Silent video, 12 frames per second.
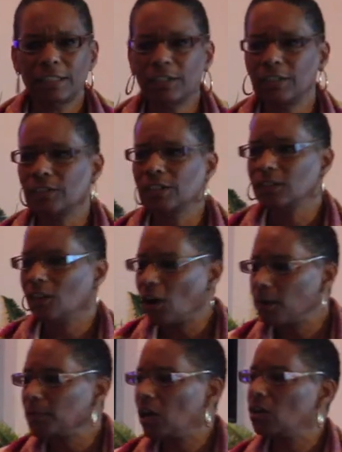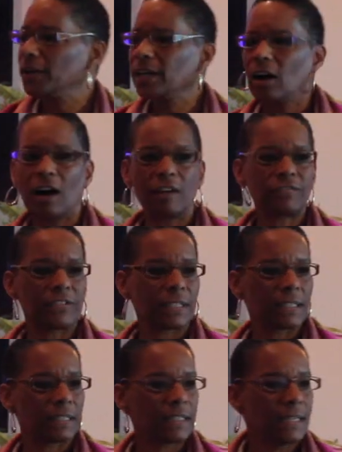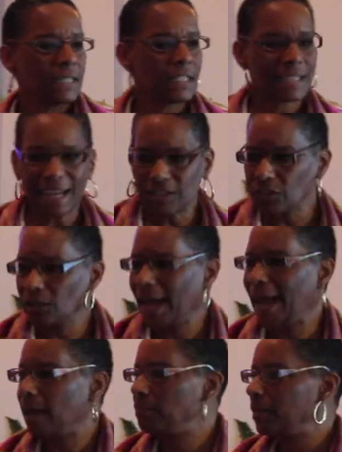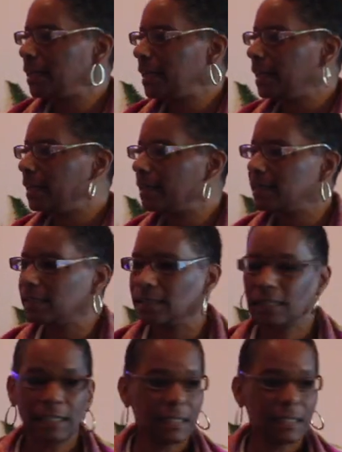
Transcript: You know, the alarm going off and the schedule happening and the